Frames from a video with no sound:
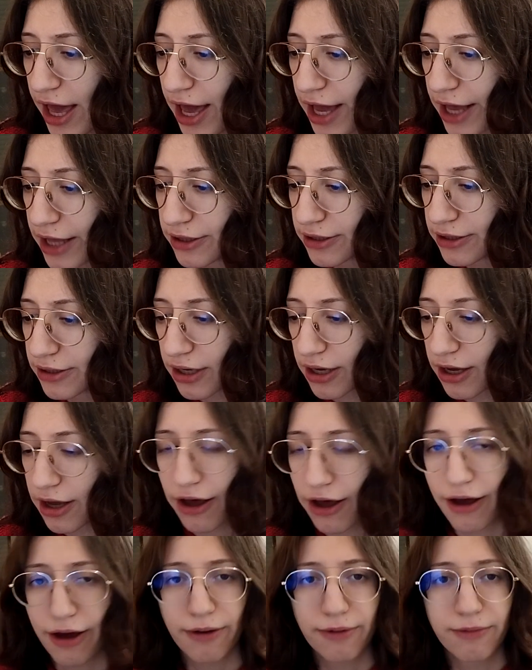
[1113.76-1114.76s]
and
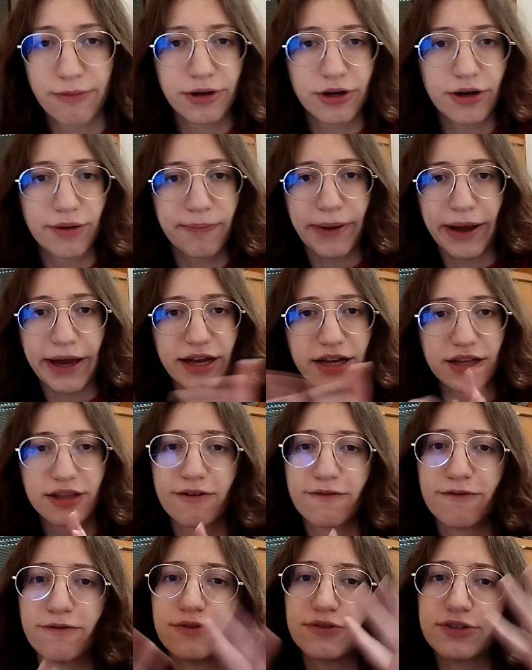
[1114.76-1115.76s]
we're back
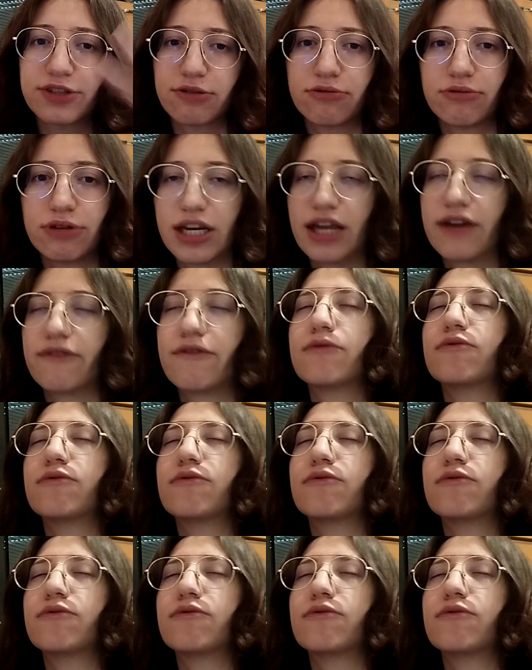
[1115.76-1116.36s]
at the full screen,